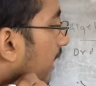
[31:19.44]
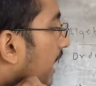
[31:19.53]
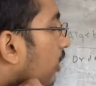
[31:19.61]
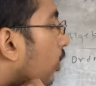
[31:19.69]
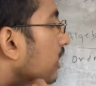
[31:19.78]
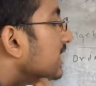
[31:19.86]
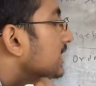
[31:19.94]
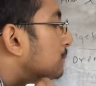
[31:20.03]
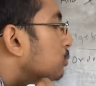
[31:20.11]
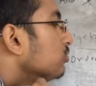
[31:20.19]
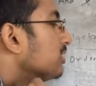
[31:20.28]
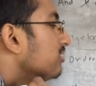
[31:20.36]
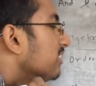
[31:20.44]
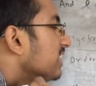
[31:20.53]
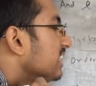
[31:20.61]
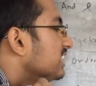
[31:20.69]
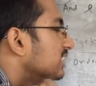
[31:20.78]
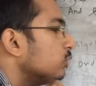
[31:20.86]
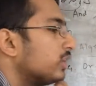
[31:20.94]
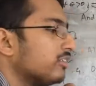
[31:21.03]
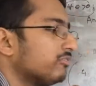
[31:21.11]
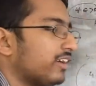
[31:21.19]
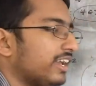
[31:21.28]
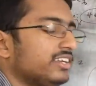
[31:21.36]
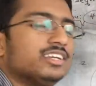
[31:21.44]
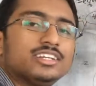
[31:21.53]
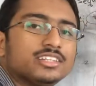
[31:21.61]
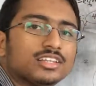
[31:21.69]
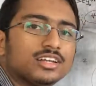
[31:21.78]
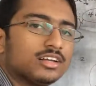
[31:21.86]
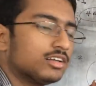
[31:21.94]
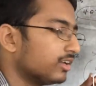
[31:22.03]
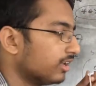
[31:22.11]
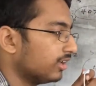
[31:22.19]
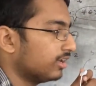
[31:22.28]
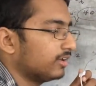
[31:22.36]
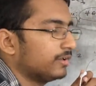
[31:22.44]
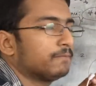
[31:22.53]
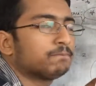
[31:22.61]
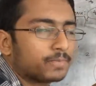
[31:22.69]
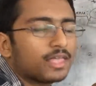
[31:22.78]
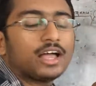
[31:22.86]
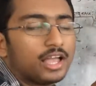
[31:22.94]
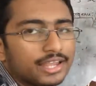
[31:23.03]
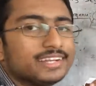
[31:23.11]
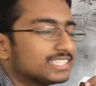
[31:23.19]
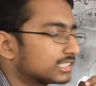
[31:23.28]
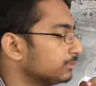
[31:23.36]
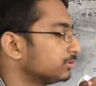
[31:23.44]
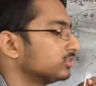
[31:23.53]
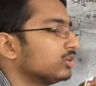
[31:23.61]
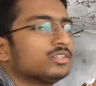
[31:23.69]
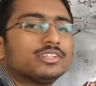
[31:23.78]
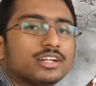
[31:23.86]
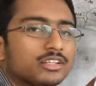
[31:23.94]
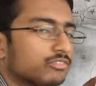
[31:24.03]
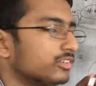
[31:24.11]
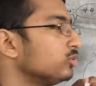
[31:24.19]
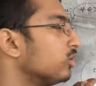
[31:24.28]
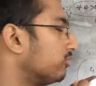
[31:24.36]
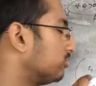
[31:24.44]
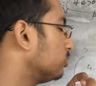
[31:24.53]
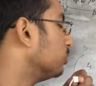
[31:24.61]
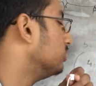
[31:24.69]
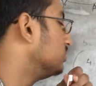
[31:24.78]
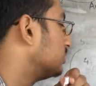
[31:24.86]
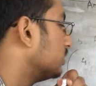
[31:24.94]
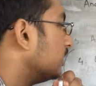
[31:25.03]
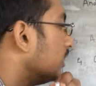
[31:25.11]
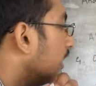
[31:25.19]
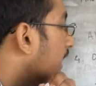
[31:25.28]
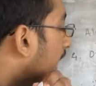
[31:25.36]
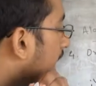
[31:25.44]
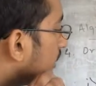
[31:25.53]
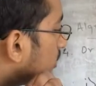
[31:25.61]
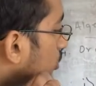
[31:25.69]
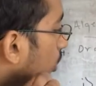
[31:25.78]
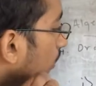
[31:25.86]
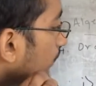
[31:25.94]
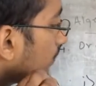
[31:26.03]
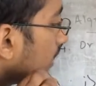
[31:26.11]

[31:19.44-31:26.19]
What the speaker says: and all these proofs are very easy. You can find it in the description or the video afterwards. And so